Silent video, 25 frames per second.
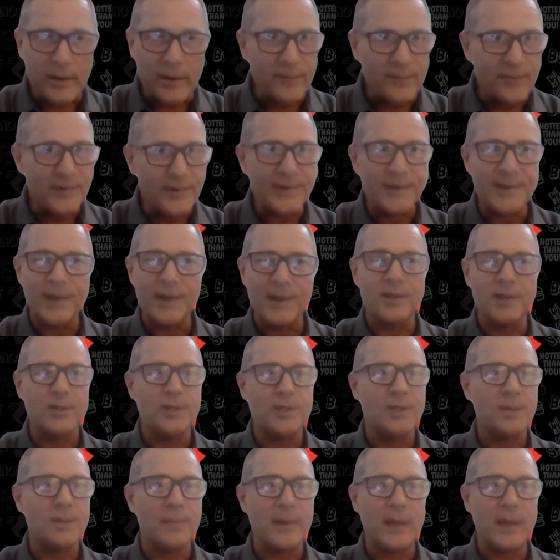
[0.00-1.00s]
of
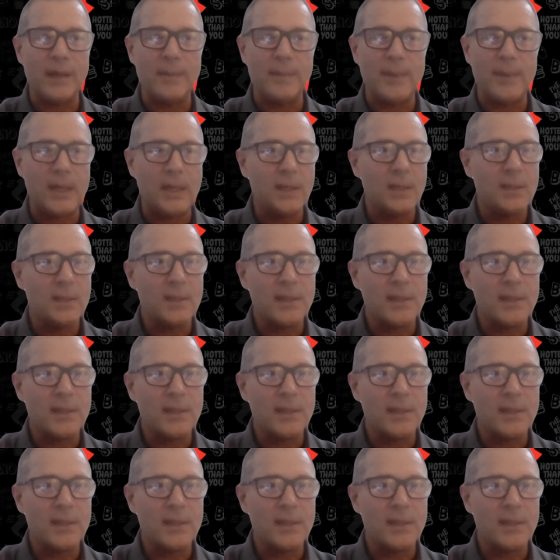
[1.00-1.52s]
intelligent, maybe,